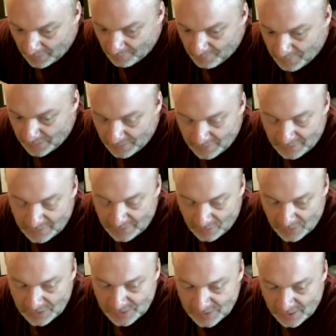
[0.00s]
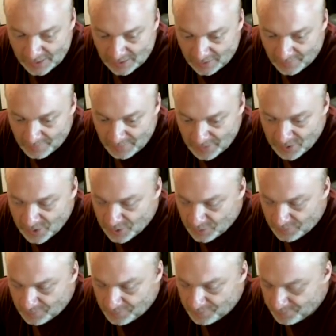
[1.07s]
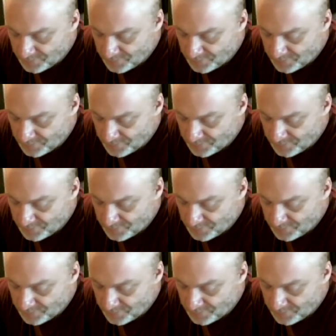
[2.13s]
but it's like I mentioned,